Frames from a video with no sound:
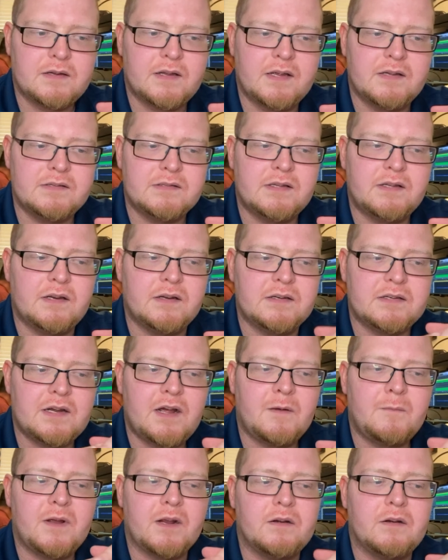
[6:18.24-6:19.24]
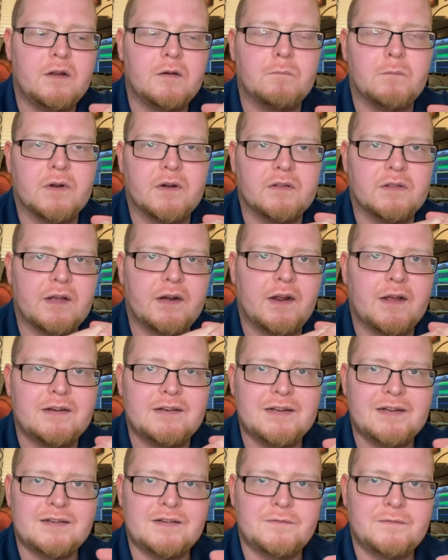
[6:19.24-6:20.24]
is the atomic number that
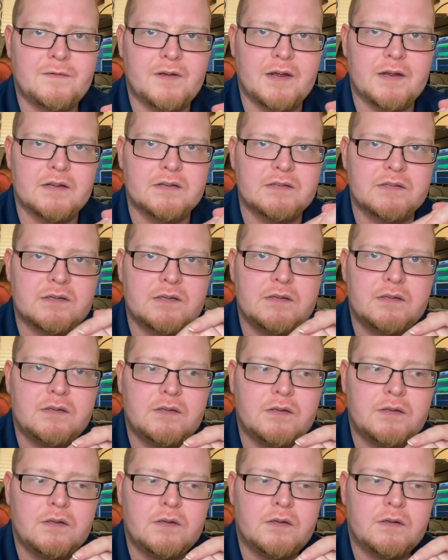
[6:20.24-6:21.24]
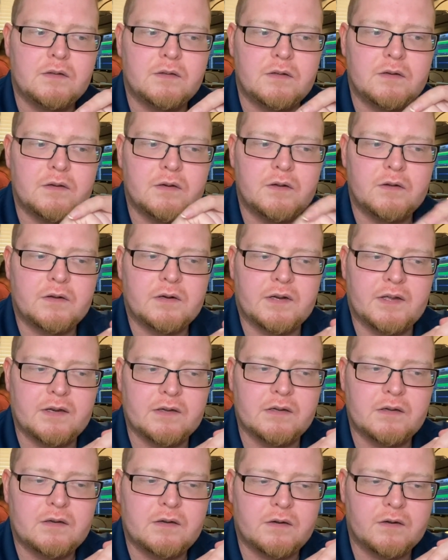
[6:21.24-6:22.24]
identifies the
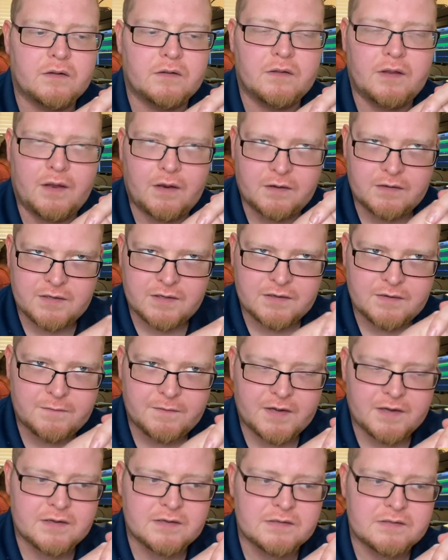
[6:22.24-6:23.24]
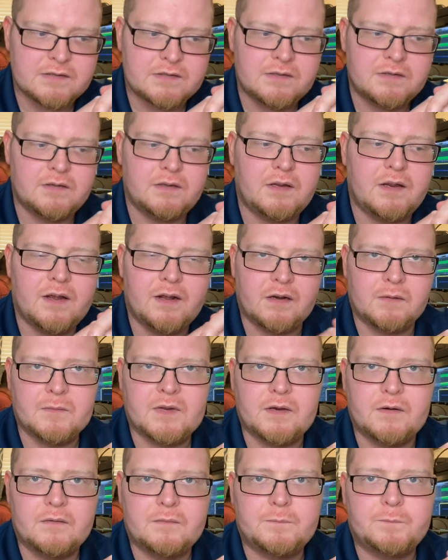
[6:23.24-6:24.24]
nucleus, or identifies the
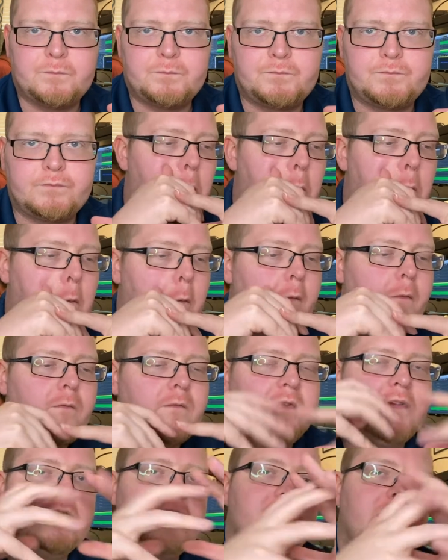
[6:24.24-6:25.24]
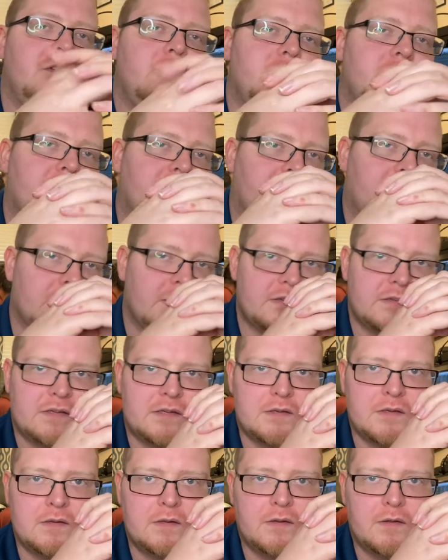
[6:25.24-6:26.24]
element. This
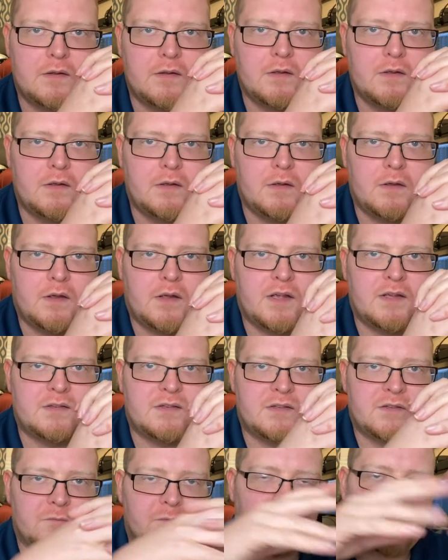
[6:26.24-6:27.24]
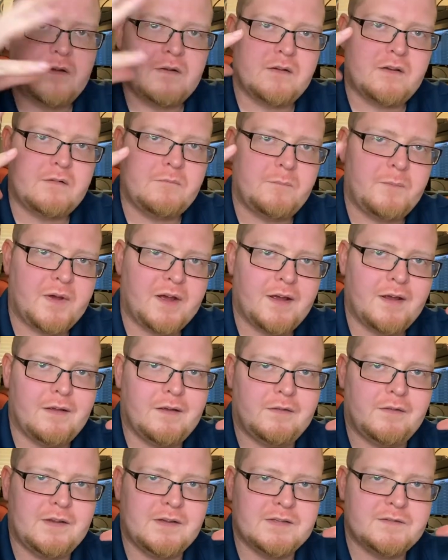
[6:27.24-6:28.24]
nucleus is surrounded by
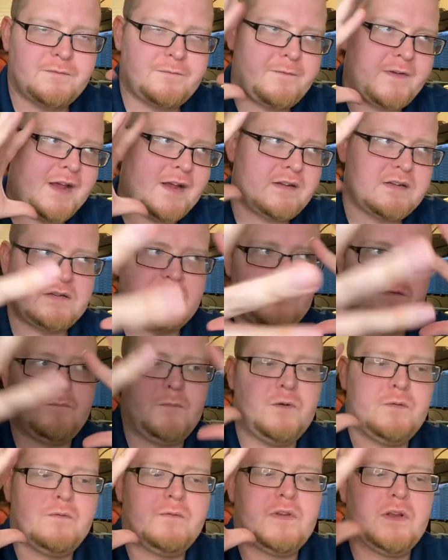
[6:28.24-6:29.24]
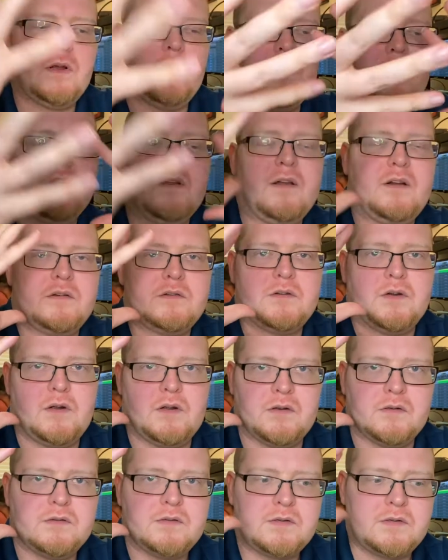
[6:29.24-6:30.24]
these fast-moving
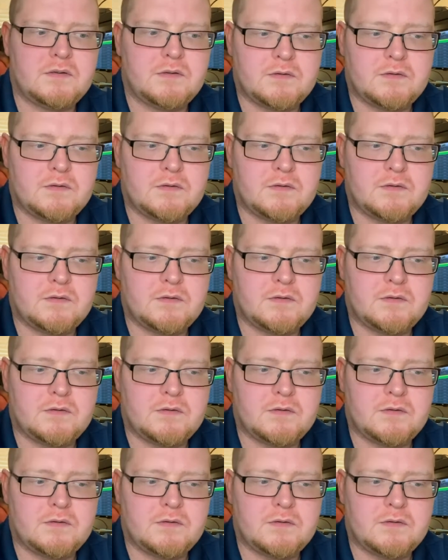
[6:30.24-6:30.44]
electrons.